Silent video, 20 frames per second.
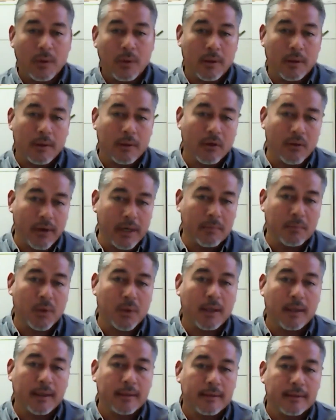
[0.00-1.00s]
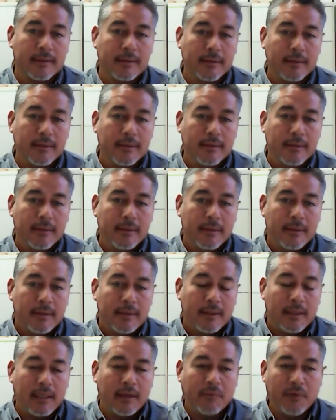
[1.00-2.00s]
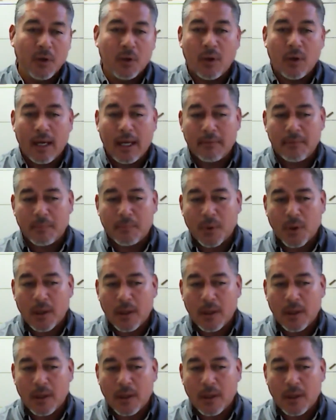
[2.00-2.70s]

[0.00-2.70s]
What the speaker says: or green product. If you don't have